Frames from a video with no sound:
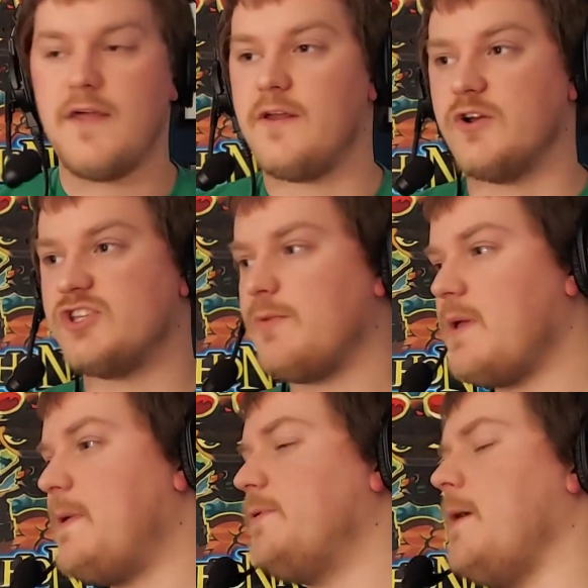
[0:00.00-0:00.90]
There are so
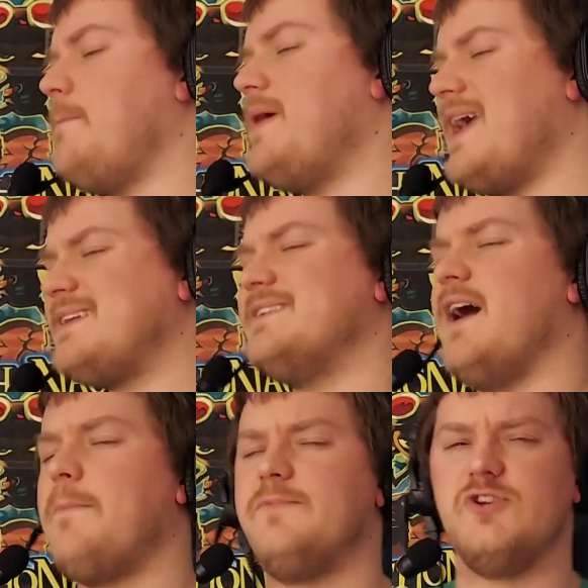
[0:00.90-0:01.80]
many people that picked it
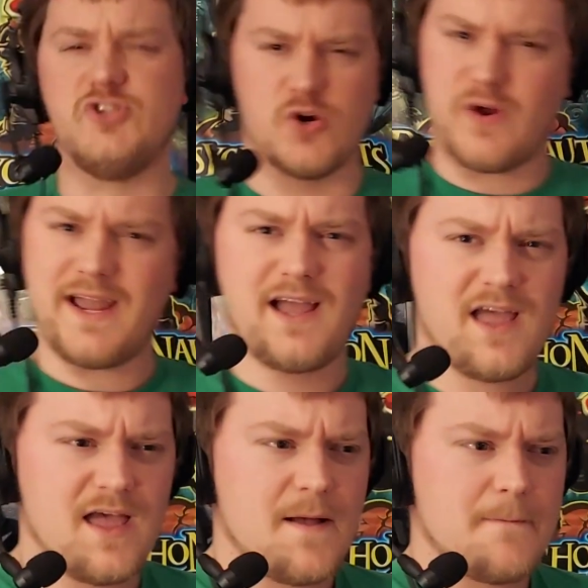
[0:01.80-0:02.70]
up
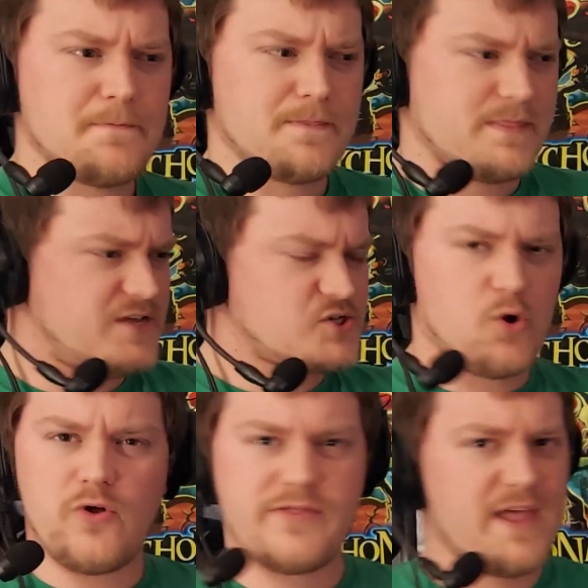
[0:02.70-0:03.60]
during this
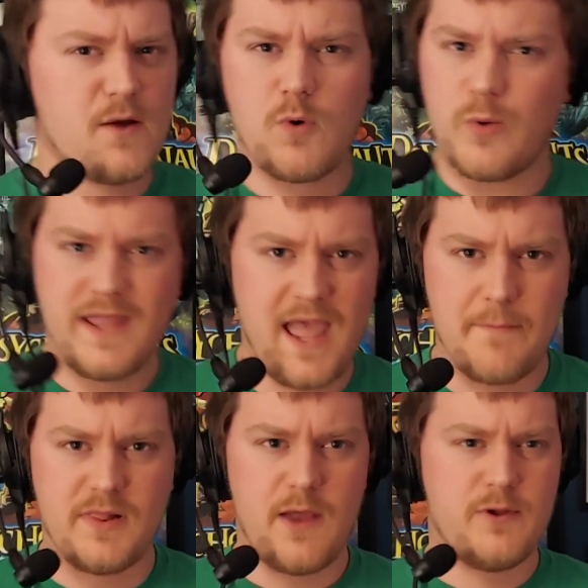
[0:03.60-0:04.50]
whole thing where we
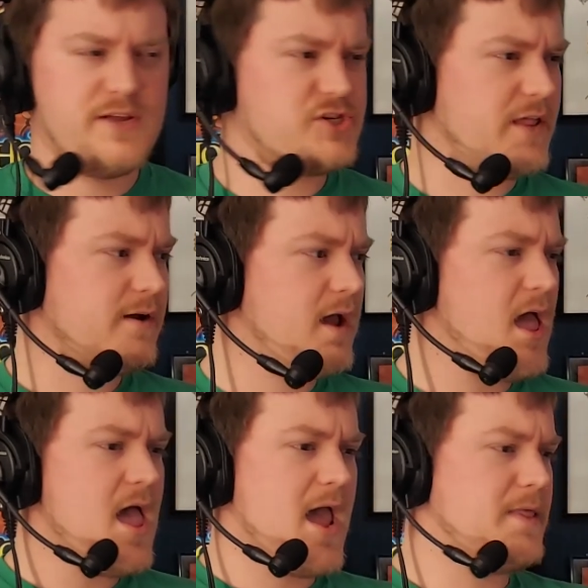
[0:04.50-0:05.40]
can't play with each other,
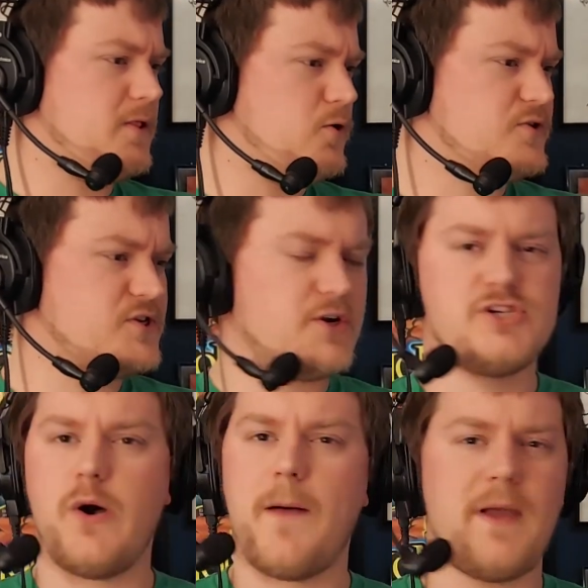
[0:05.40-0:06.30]
and then locals are going to
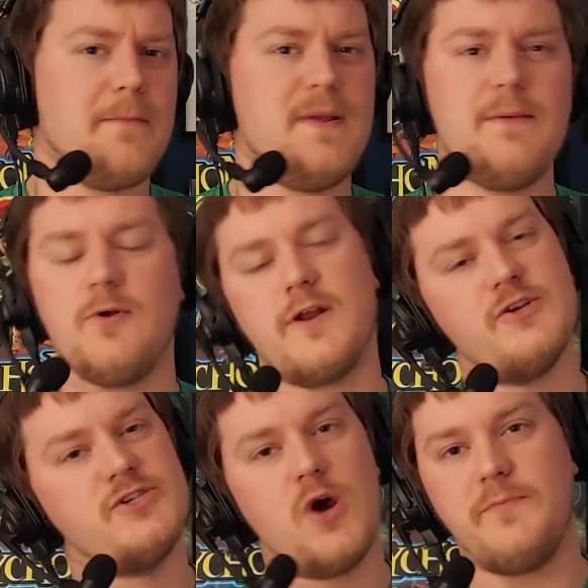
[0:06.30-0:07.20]
show up, and people are going to
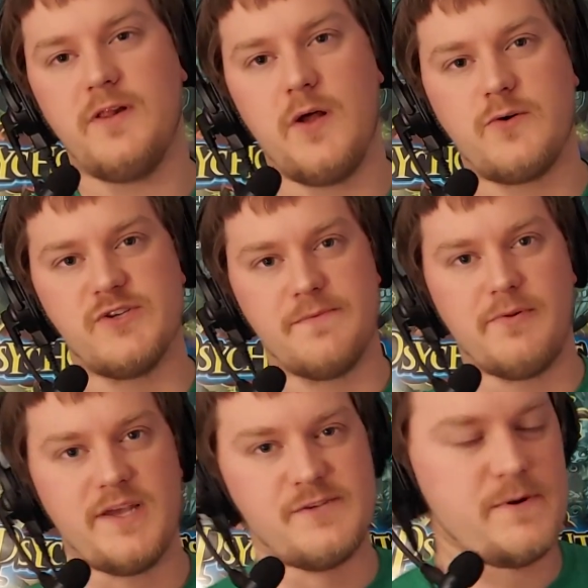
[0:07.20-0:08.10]
show up to locals and
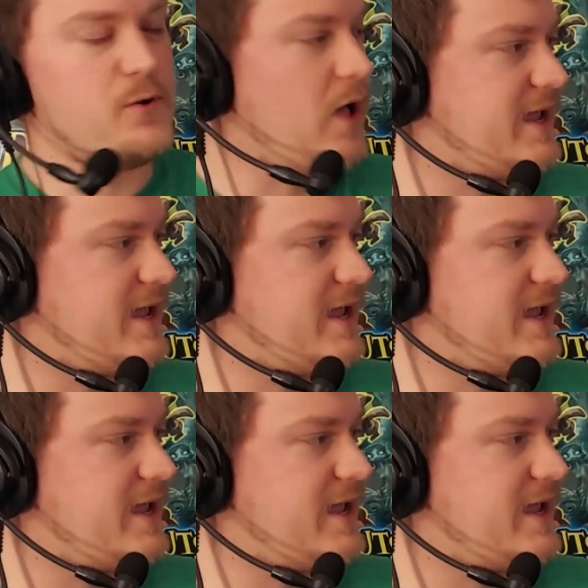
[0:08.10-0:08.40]
play Speed Duel.